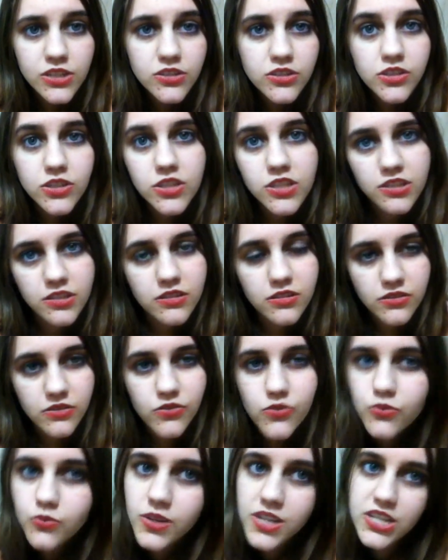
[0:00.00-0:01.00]

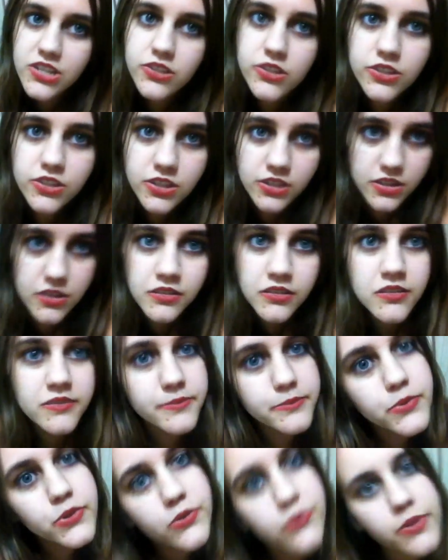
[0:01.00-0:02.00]
questions,
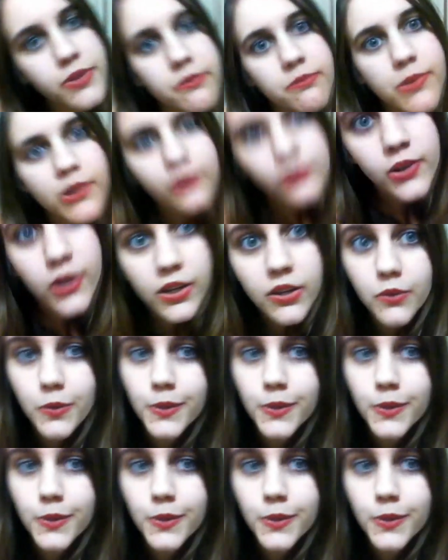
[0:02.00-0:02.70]
questions, more and more